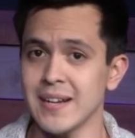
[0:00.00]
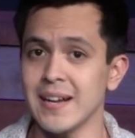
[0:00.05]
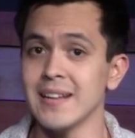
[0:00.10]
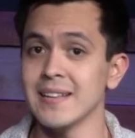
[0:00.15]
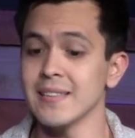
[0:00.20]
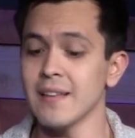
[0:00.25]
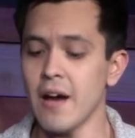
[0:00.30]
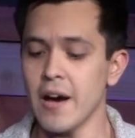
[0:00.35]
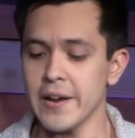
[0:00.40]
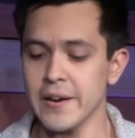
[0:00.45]
a
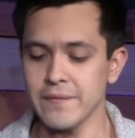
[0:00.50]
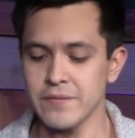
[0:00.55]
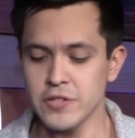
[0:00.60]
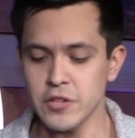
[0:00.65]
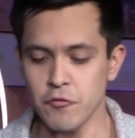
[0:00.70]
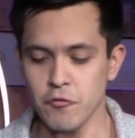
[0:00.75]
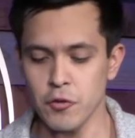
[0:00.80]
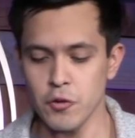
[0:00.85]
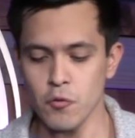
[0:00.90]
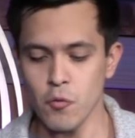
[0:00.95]
lot of
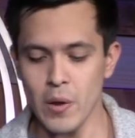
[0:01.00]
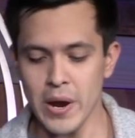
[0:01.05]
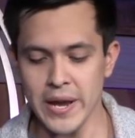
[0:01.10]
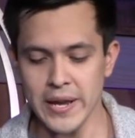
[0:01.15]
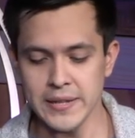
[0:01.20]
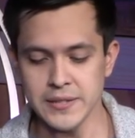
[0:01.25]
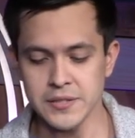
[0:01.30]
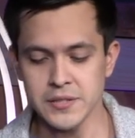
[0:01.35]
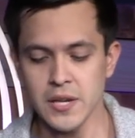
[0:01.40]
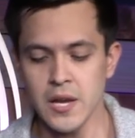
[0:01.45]
different
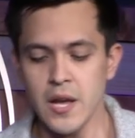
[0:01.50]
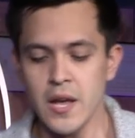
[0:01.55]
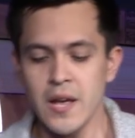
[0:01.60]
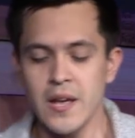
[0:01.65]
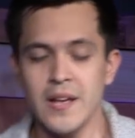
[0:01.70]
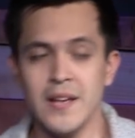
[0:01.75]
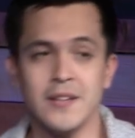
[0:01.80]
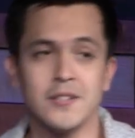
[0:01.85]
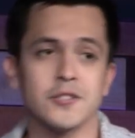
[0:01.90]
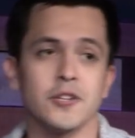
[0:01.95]
ways.
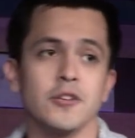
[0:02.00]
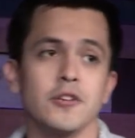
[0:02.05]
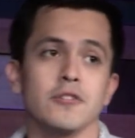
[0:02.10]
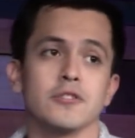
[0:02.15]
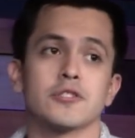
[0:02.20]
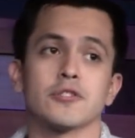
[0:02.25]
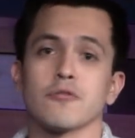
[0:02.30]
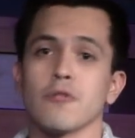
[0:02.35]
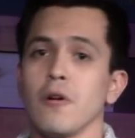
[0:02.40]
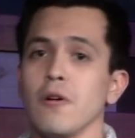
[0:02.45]
So you
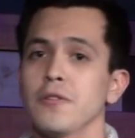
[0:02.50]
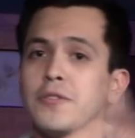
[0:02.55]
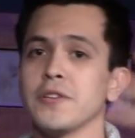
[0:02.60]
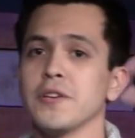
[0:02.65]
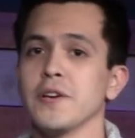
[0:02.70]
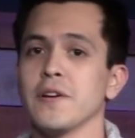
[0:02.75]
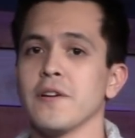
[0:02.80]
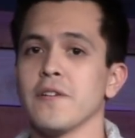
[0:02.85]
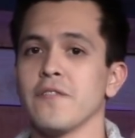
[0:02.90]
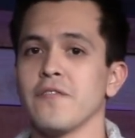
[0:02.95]
scroll through
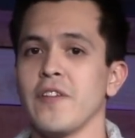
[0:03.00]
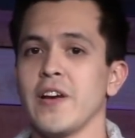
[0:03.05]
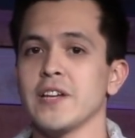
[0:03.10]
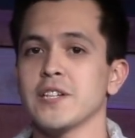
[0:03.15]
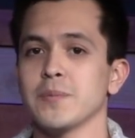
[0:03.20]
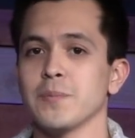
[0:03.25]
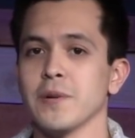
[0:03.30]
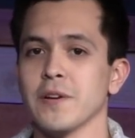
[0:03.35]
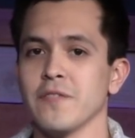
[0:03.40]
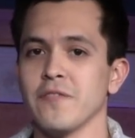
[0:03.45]
your
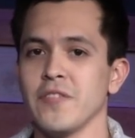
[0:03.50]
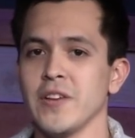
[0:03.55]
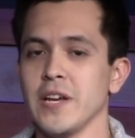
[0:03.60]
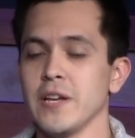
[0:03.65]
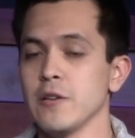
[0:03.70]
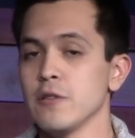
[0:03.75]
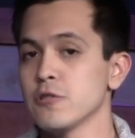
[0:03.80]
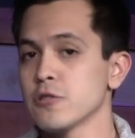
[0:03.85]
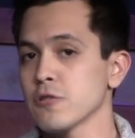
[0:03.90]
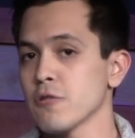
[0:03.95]
Facebook feed,
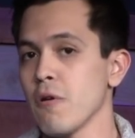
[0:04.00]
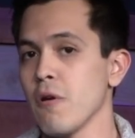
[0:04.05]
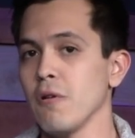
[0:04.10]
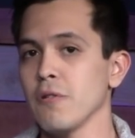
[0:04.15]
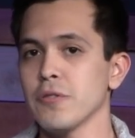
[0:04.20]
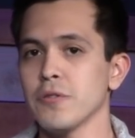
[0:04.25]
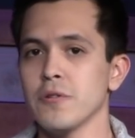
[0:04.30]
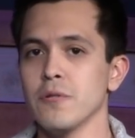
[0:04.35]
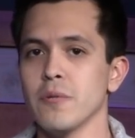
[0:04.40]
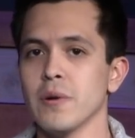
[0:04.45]
you scroll
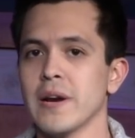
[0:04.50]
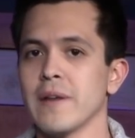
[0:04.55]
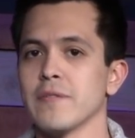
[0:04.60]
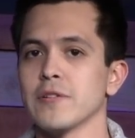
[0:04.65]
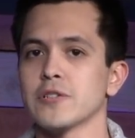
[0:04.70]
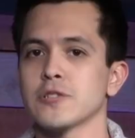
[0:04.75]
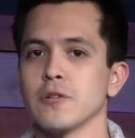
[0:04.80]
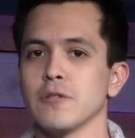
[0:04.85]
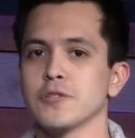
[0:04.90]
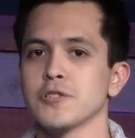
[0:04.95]
through whatever
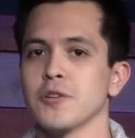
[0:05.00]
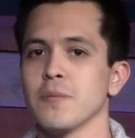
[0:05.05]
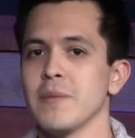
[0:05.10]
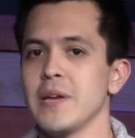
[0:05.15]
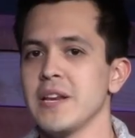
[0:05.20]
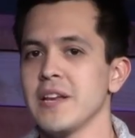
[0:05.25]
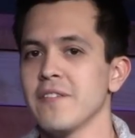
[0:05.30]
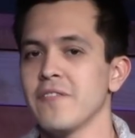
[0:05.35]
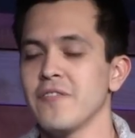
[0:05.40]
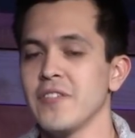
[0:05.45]
social
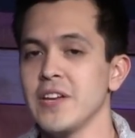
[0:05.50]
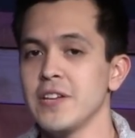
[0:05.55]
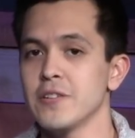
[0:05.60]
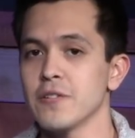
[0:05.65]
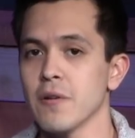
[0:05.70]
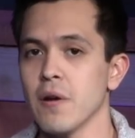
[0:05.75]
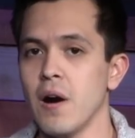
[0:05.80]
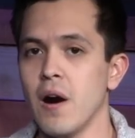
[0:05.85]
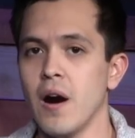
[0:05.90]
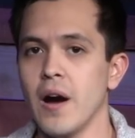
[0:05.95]
media feed
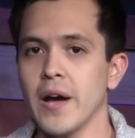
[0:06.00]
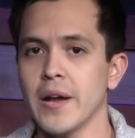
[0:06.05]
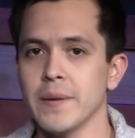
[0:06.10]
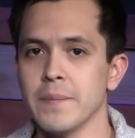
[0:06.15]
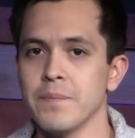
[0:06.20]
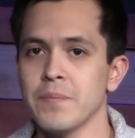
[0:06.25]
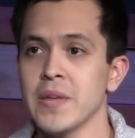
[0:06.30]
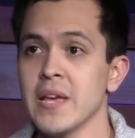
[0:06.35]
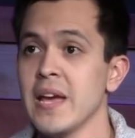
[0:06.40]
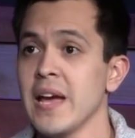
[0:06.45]
you're
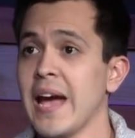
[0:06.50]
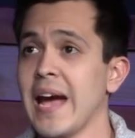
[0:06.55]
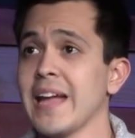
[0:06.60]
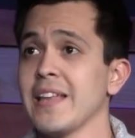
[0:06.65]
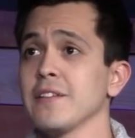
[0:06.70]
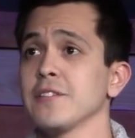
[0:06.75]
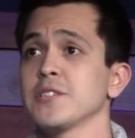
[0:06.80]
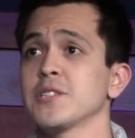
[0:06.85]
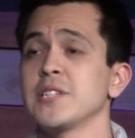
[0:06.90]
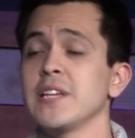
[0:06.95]
on, and
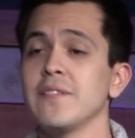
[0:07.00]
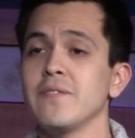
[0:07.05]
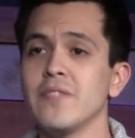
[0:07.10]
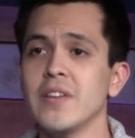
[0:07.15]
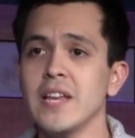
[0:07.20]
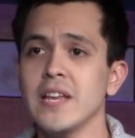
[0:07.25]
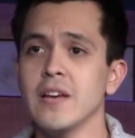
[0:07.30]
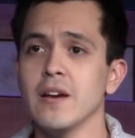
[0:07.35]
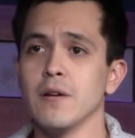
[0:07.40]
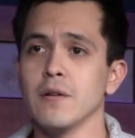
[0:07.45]
you'll see
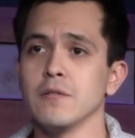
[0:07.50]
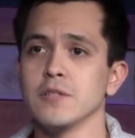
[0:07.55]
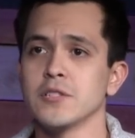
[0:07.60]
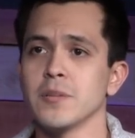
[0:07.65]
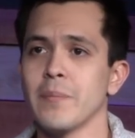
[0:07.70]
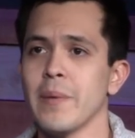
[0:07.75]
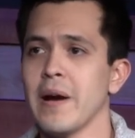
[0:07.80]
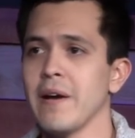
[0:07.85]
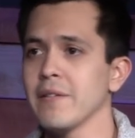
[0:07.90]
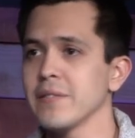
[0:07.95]
videos
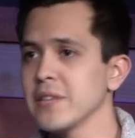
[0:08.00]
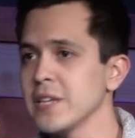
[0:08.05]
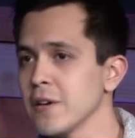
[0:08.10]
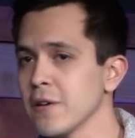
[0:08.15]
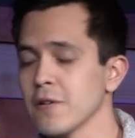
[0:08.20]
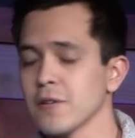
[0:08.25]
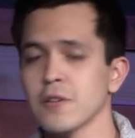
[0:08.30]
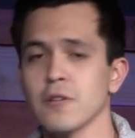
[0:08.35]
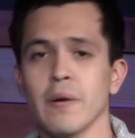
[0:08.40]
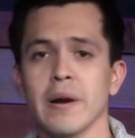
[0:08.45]
about the
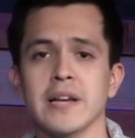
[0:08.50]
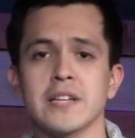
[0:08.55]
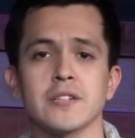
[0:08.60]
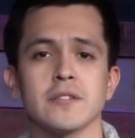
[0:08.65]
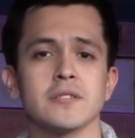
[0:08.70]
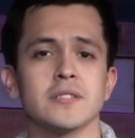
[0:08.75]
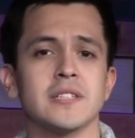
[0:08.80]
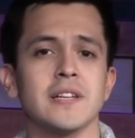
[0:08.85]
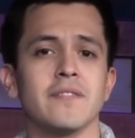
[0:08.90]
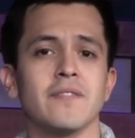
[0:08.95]
earthquakes,
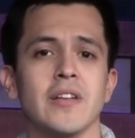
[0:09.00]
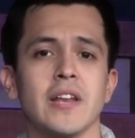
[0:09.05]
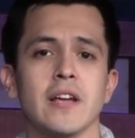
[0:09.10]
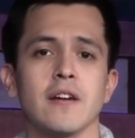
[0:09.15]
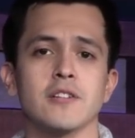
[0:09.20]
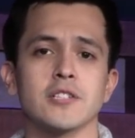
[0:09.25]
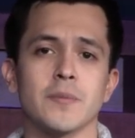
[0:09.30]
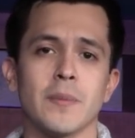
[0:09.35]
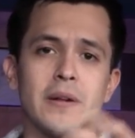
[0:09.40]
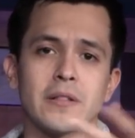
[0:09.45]
you'll see
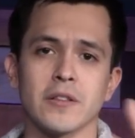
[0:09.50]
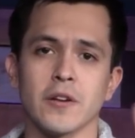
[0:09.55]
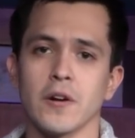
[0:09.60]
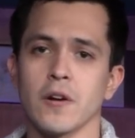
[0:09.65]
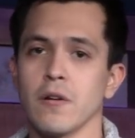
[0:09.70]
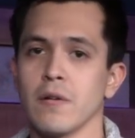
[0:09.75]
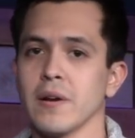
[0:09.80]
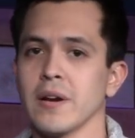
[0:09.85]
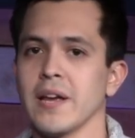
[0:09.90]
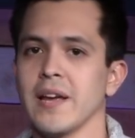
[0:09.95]
videos about the
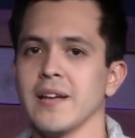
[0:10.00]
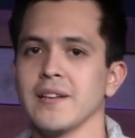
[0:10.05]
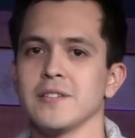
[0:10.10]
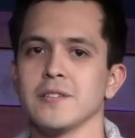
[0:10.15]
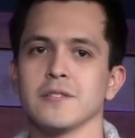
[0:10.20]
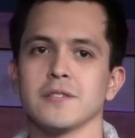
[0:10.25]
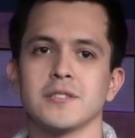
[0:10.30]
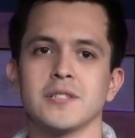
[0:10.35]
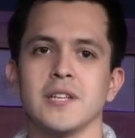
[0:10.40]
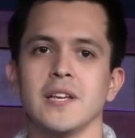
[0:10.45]
hurricanes,
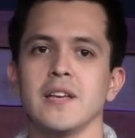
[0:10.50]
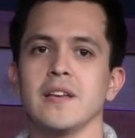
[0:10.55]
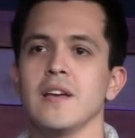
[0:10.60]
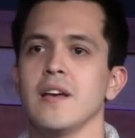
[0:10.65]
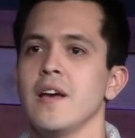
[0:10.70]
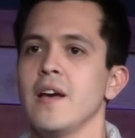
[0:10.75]
you'll see